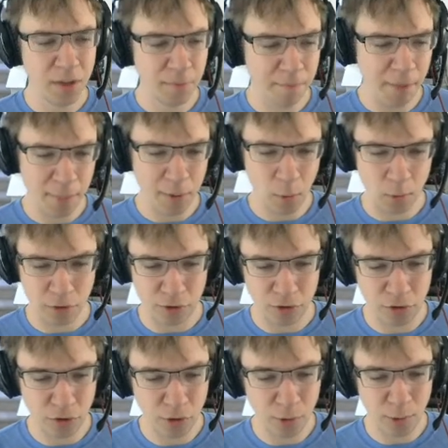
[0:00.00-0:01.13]
Maybe we're
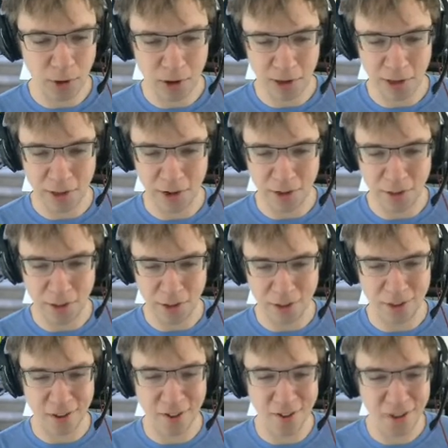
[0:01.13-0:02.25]
too all in on
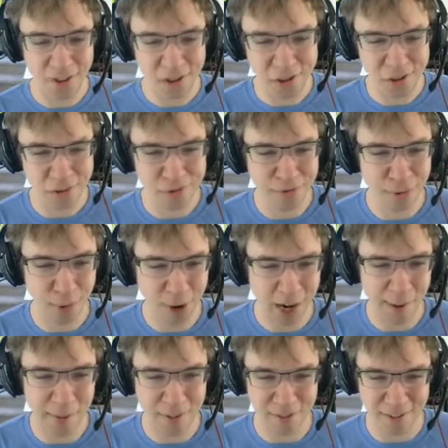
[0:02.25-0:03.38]
this 4
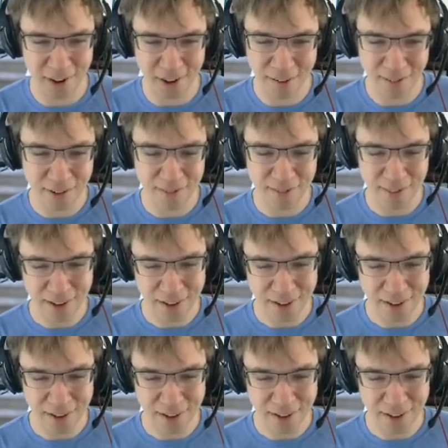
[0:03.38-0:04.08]
copies of Iron Wave thing.